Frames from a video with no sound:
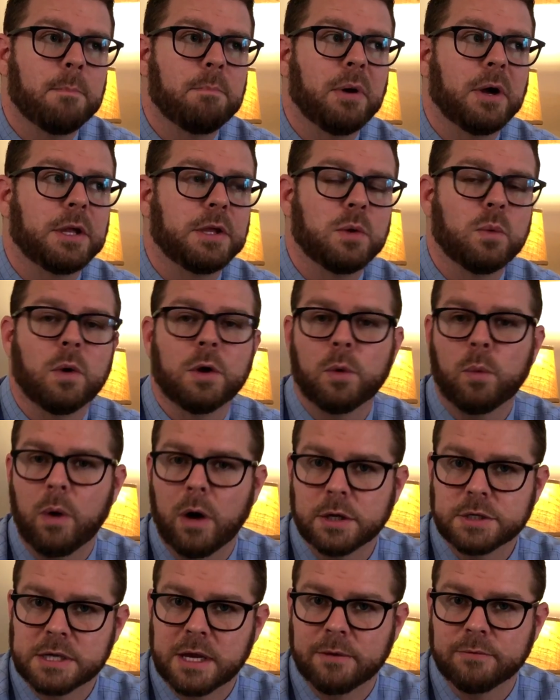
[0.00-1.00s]
But you want to
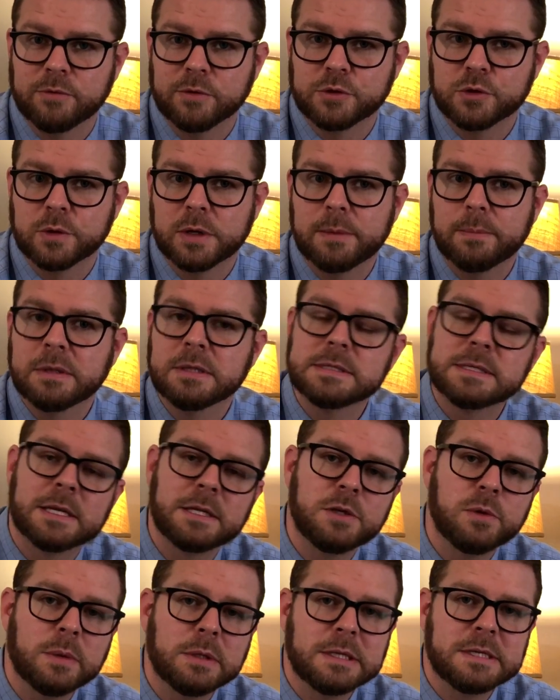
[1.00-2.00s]
watch out for treatments,
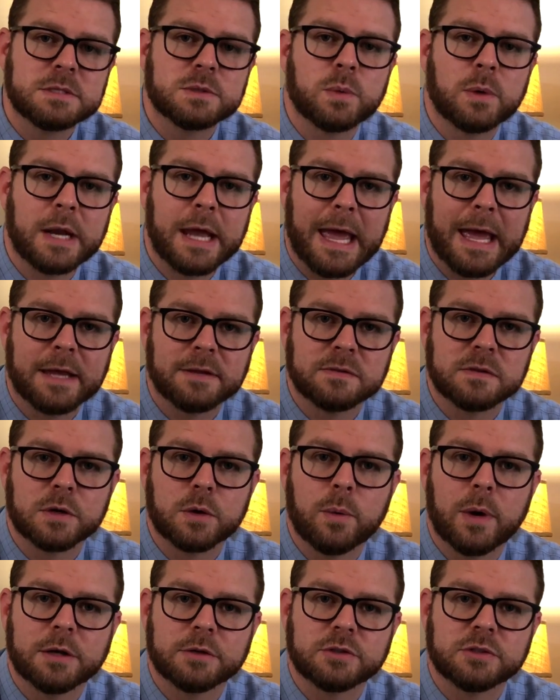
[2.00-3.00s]
and you at least want to ask the
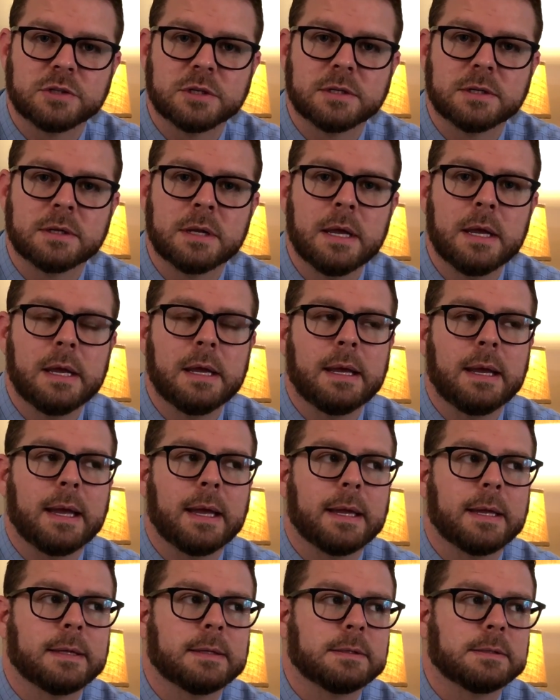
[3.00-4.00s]
question
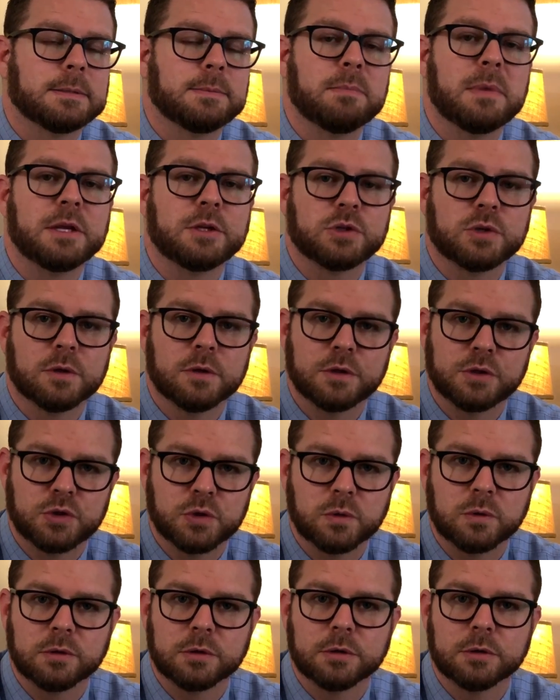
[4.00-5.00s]
and make sure the
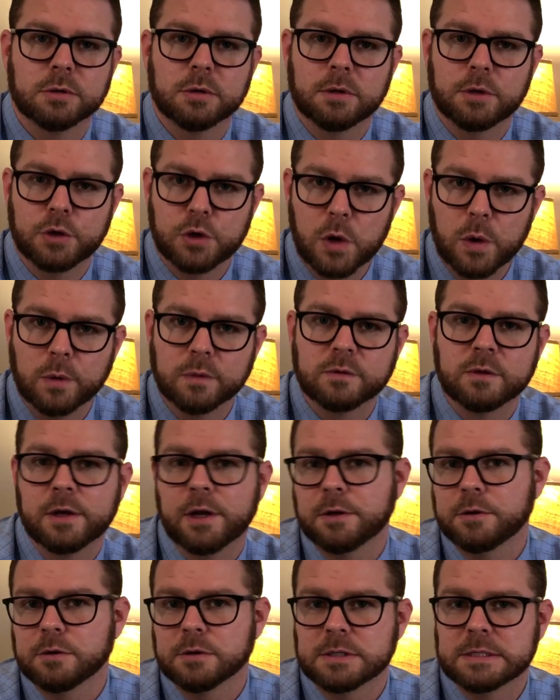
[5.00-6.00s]
jeweler knows
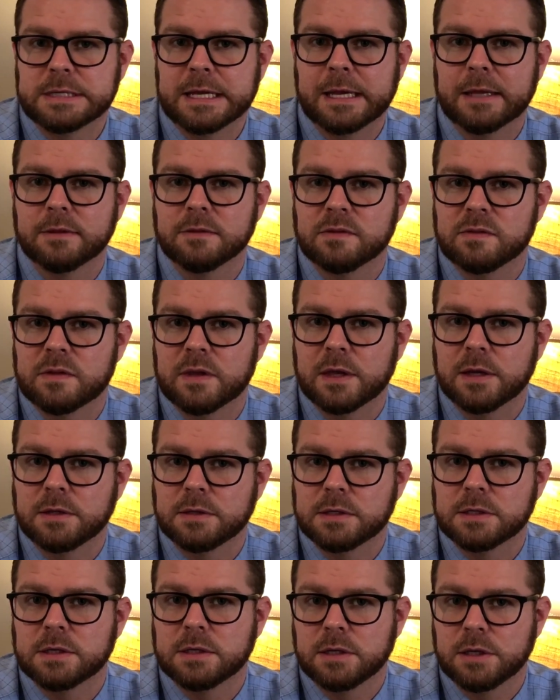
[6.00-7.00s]
and understands
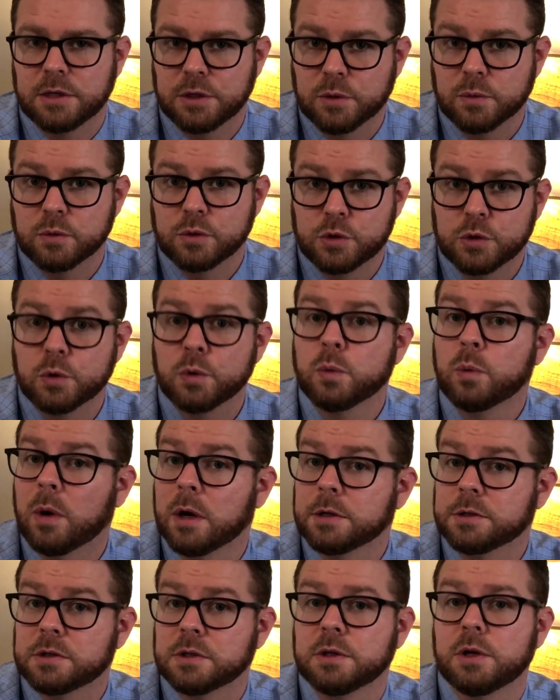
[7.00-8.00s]
that you do
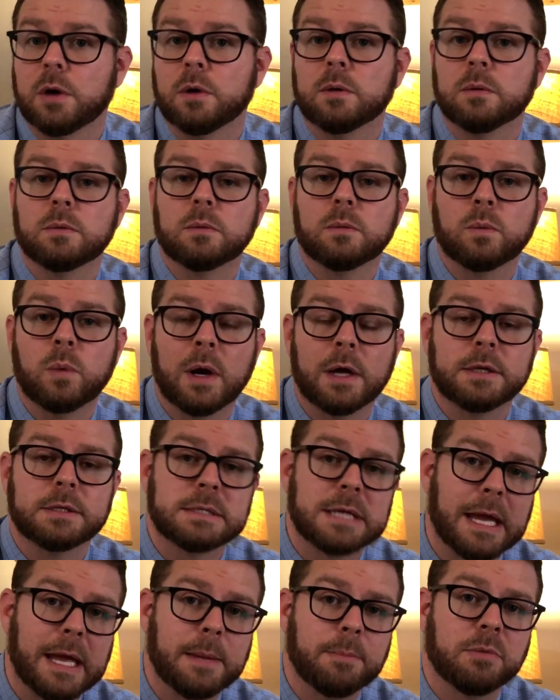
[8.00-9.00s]
want to know what
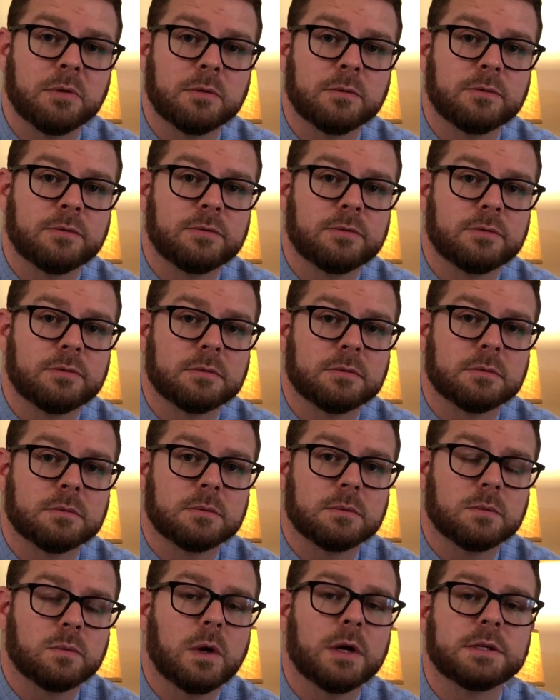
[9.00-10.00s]
type of,
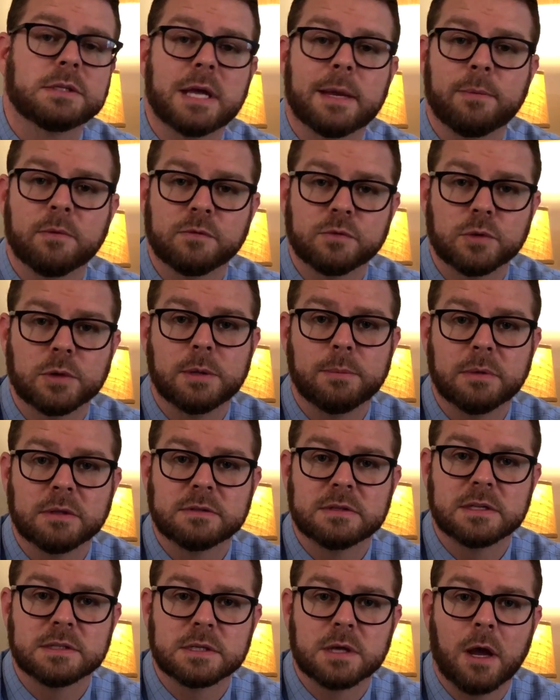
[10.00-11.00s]
what type of
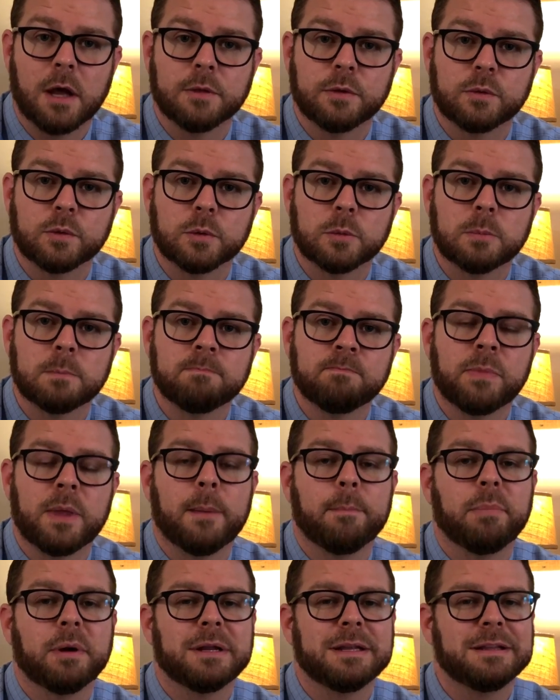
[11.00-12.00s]
treatments it's gone through.
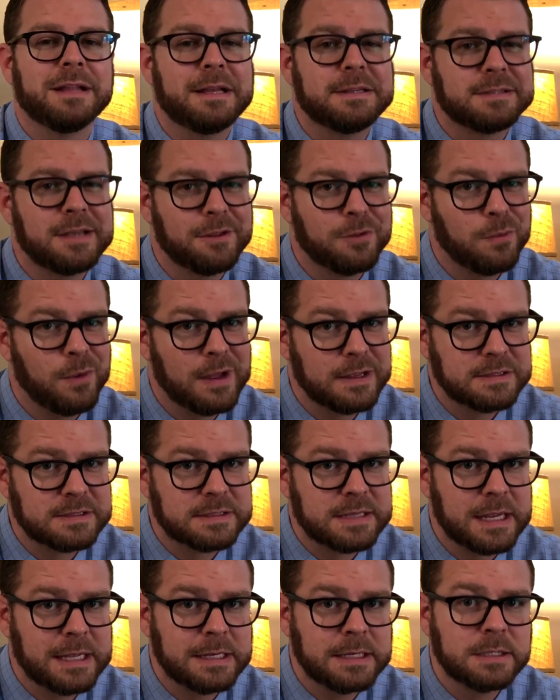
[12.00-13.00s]
But unless otherwise
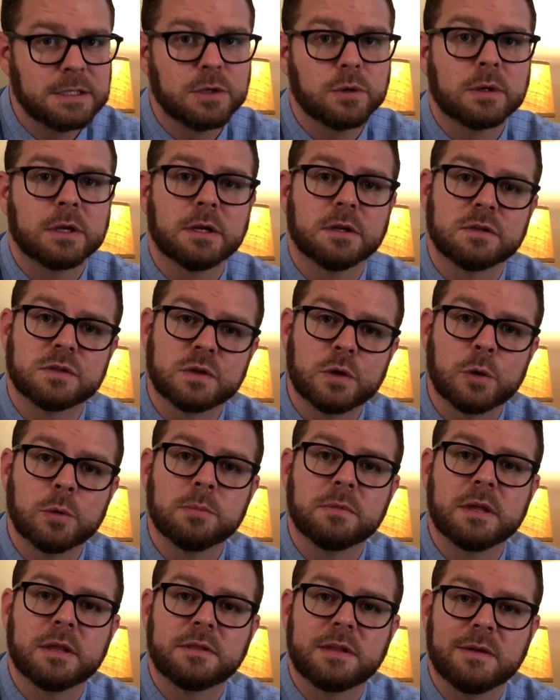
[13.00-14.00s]
stated, you can
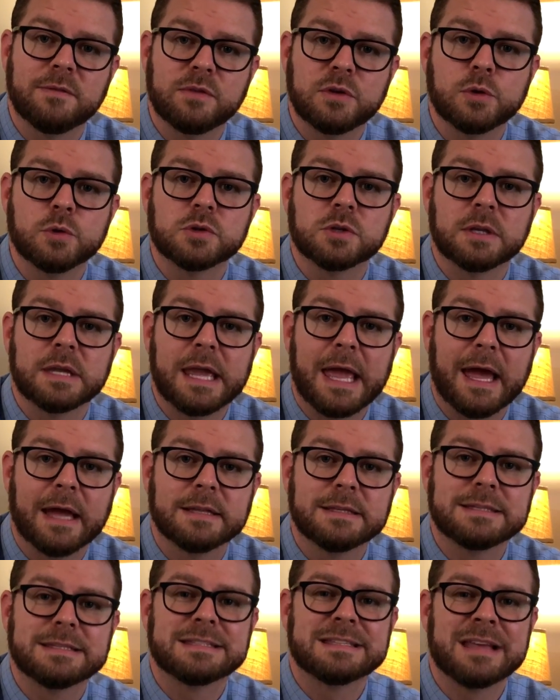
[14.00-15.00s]
assume that they've usually
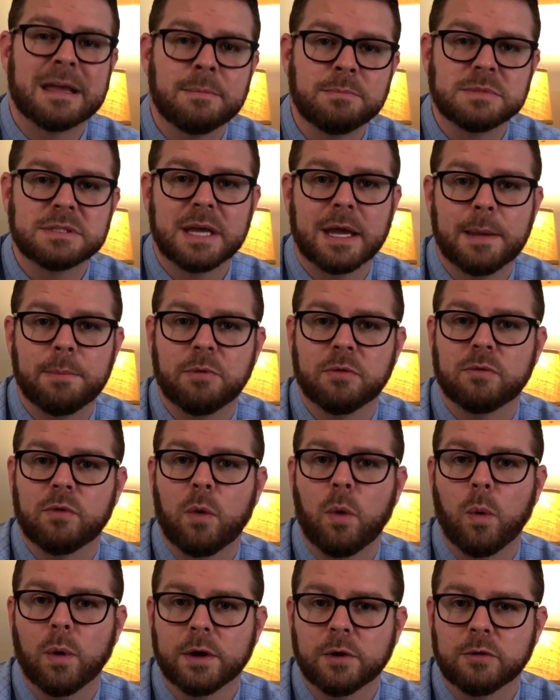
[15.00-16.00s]
had some type of
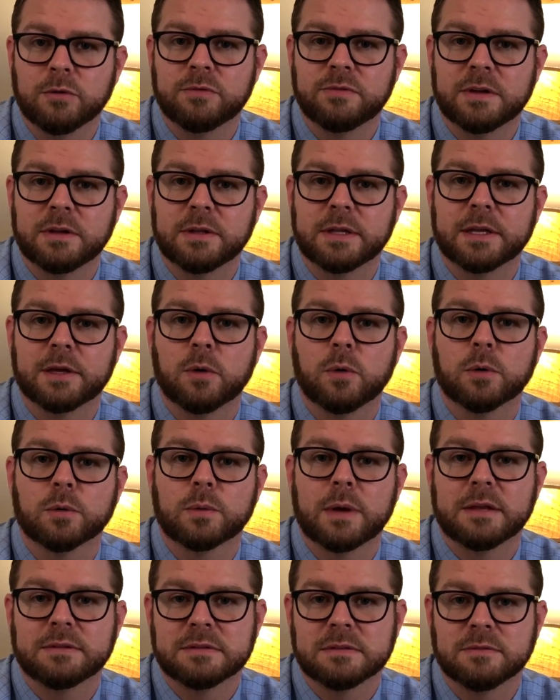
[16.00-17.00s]
oil filling or
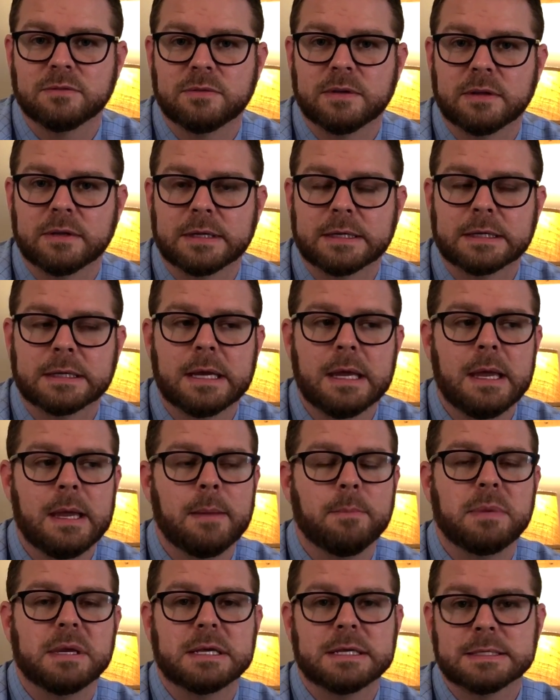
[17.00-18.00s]
resin filling,
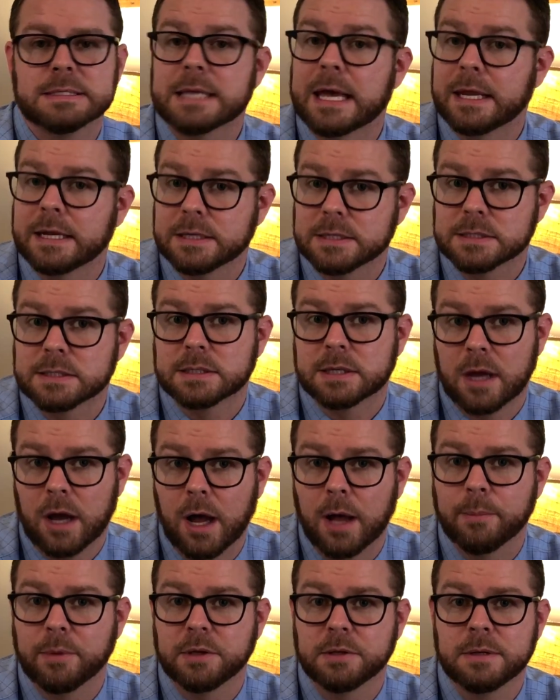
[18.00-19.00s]
because that is
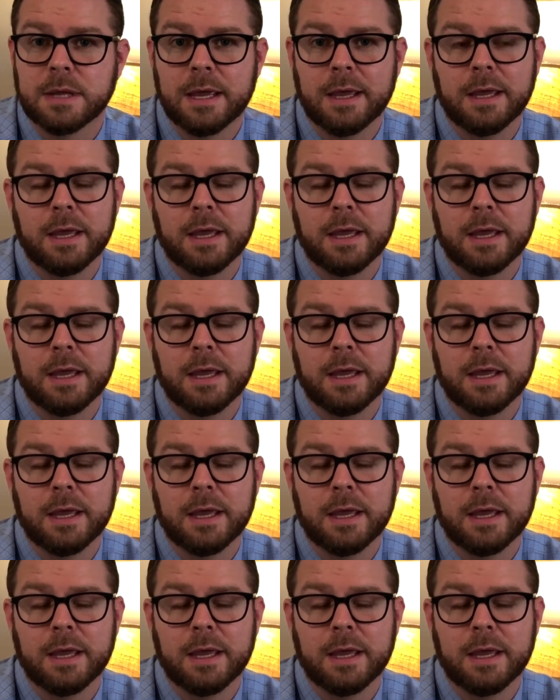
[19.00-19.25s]
common.